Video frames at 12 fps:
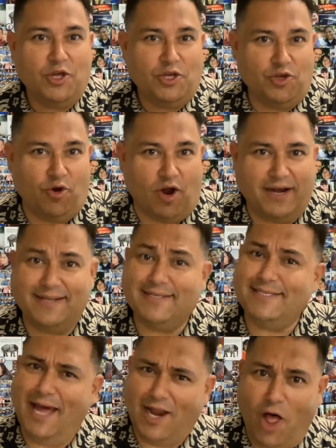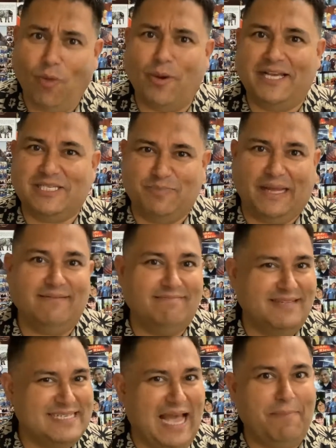your audience, not always, but
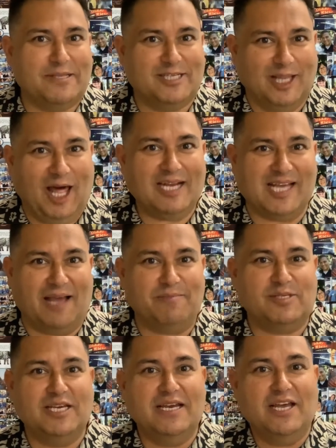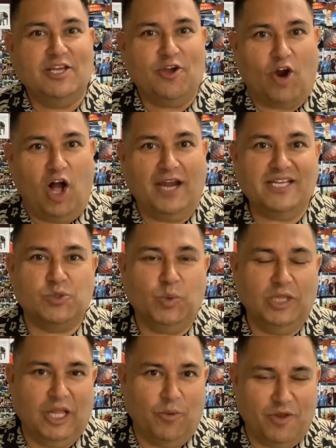this happens a lot of times, your audience
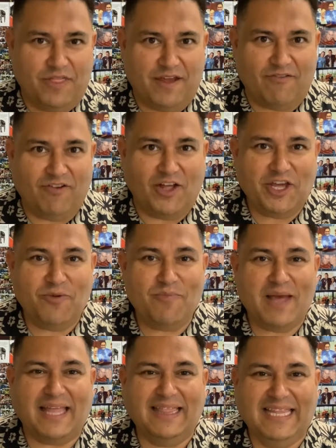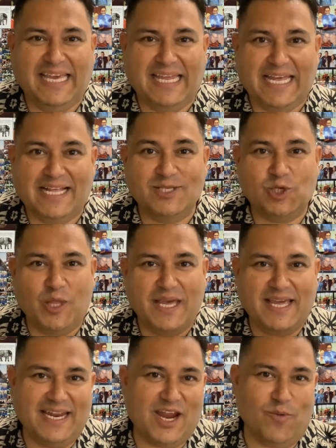will lower their volume and lean in so they
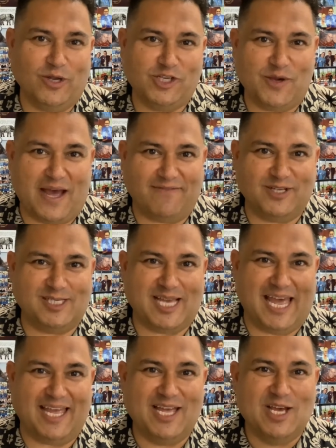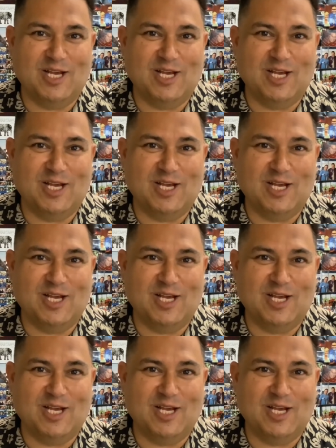can hear what you have to say.